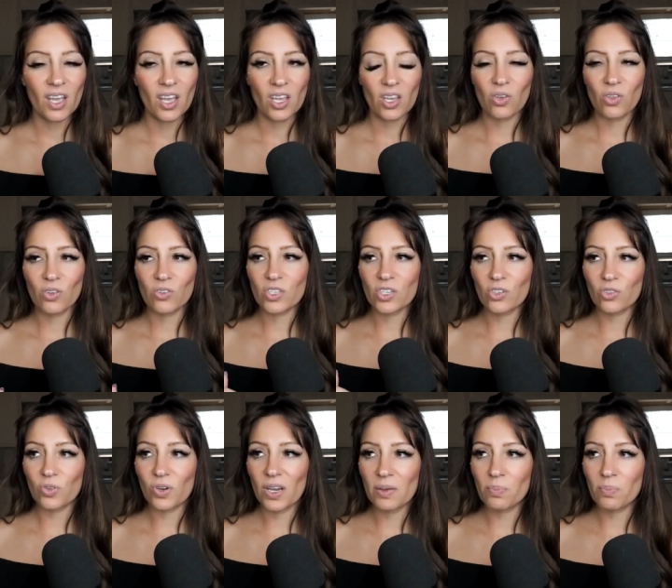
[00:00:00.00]
You know, there's a
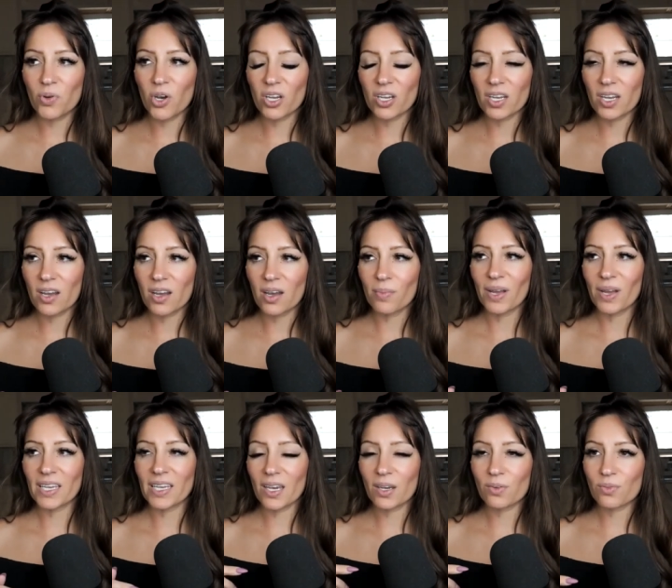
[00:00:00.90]
great book. Um,
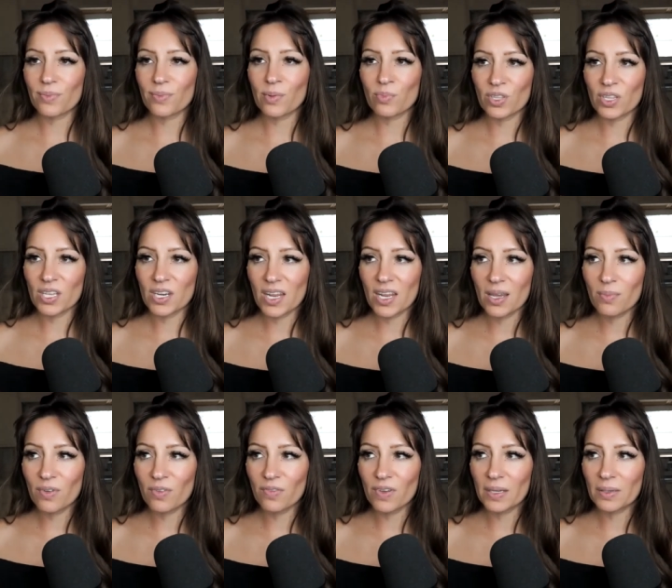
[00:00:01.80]
I can't remember the
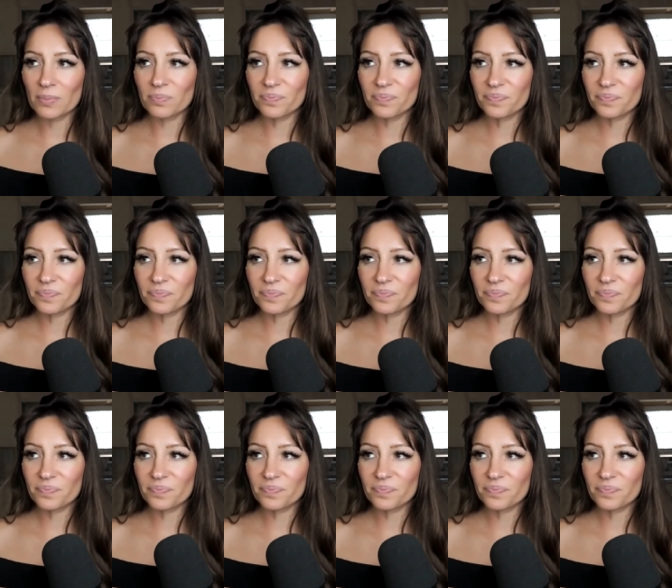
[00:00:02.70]
name of it.